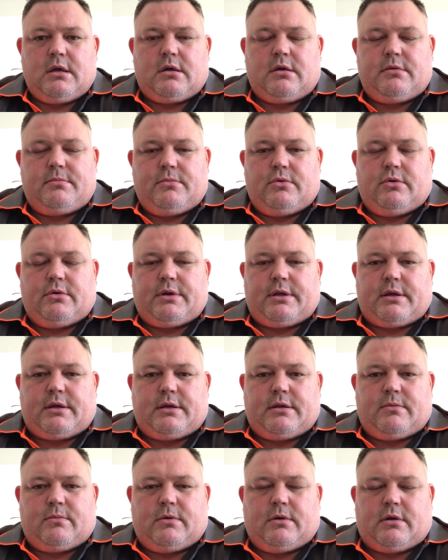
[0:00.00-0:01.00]
Good morning
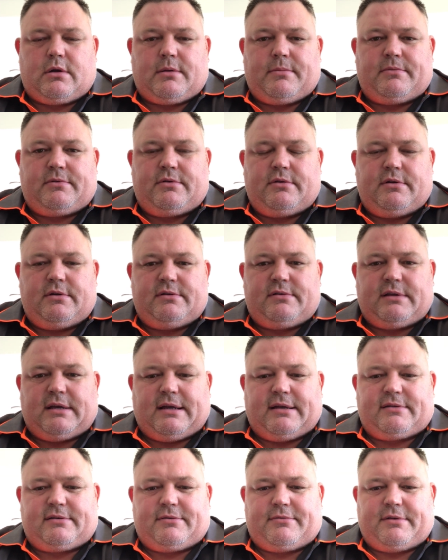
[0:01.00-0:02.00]
and welcome to
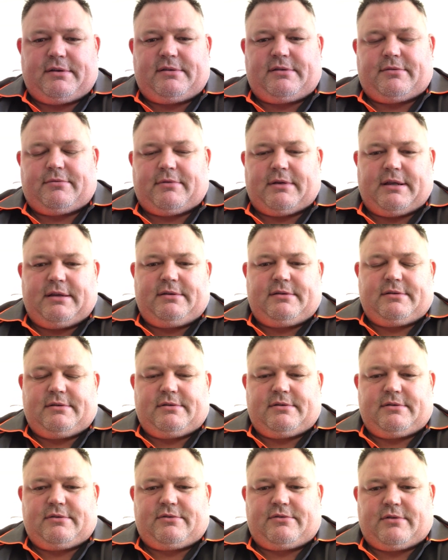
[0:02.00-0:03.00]
Disaster
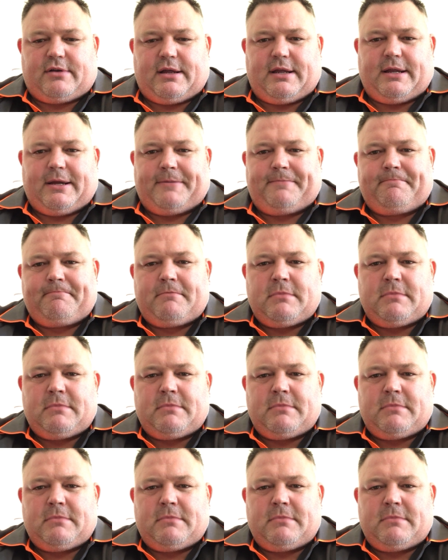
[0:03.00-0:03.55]
Restorations Australia.